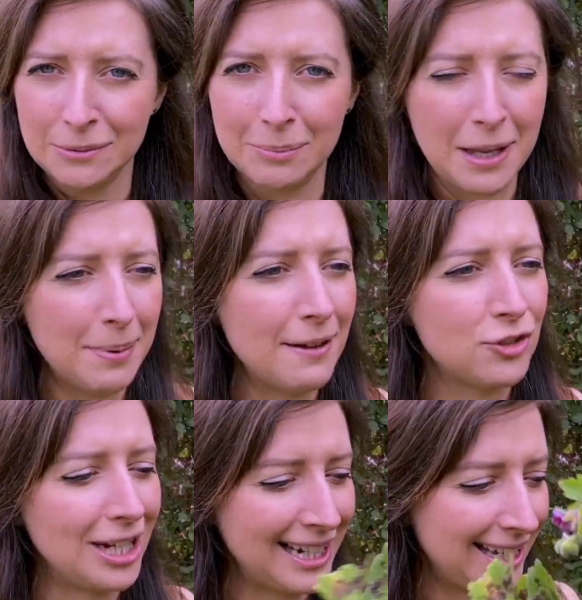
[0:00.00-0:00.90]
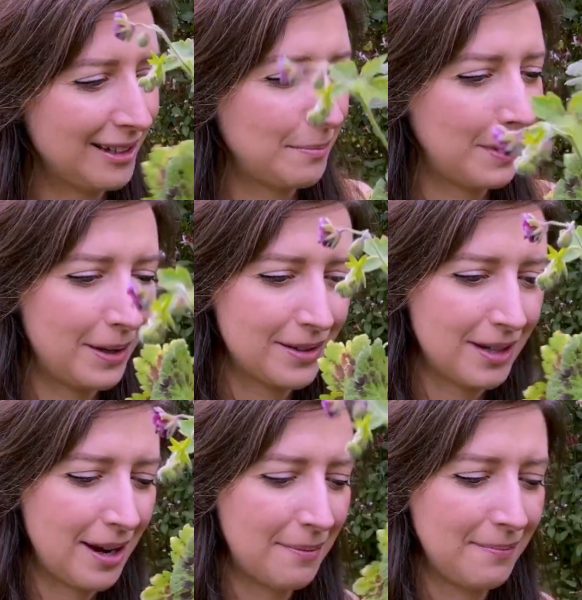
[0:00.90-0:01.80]
be a bit of jiggling, but
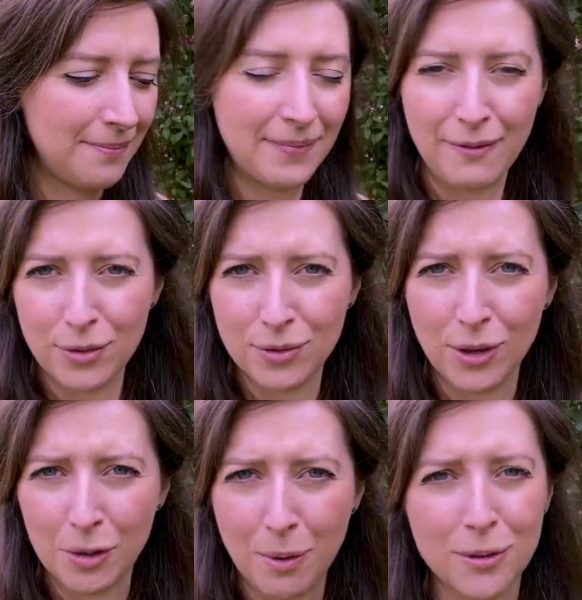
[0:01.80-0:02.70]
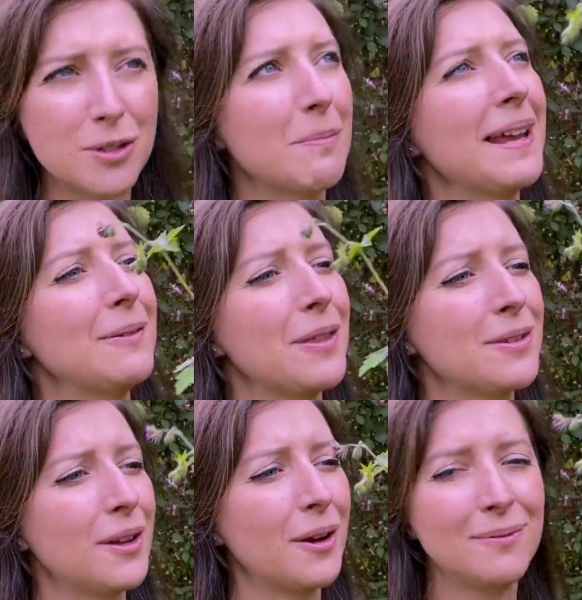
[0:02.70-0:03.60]
I've also got the pots to play with
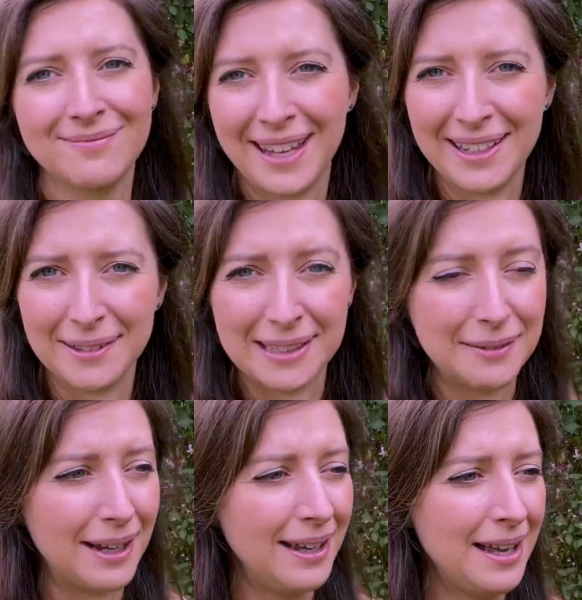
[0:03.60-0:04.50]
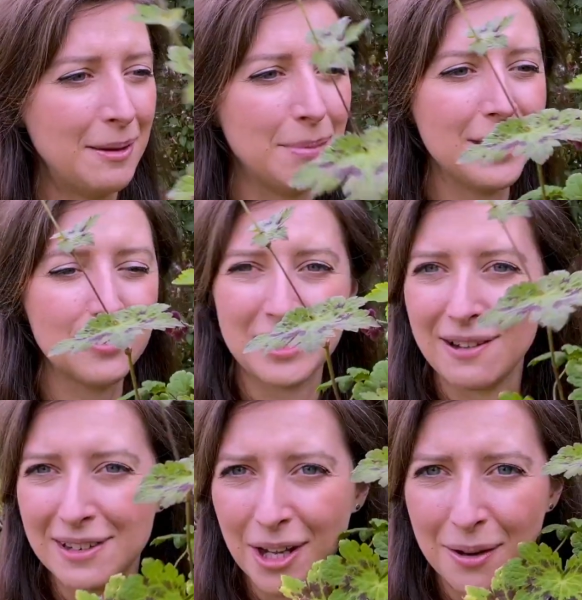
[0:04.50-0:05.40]
so they can go anywhere. But this will
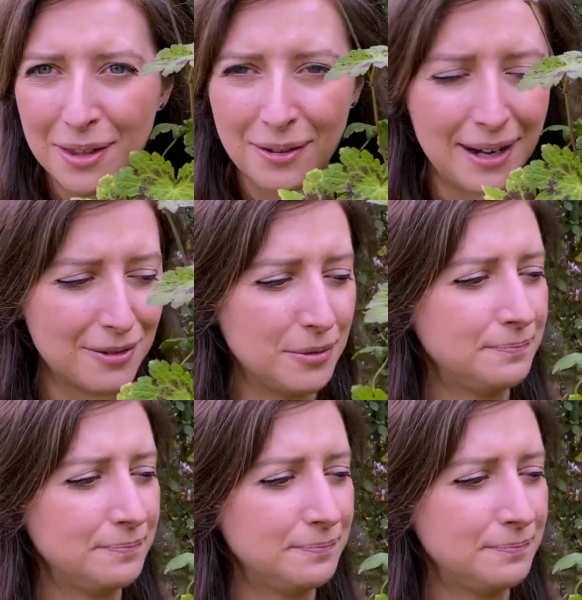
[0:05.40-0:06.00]
definitely go in the ground.